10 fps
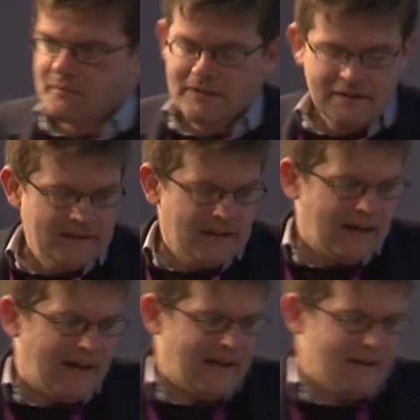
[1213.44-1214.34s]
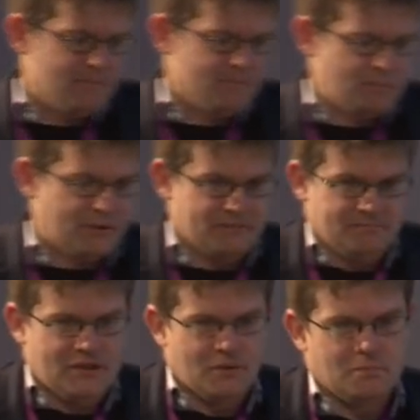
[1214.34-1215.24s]
on. But,
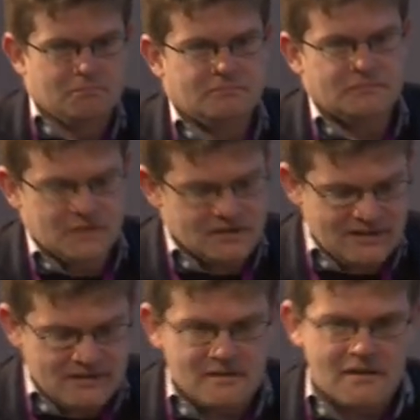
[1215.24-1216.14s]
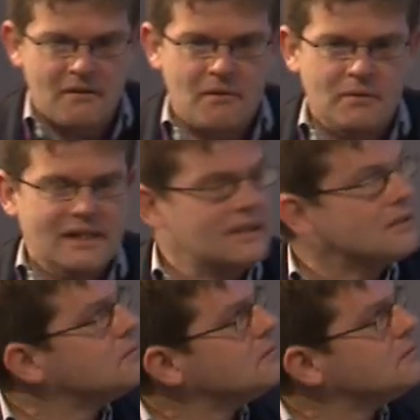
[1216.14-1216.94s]
there's a really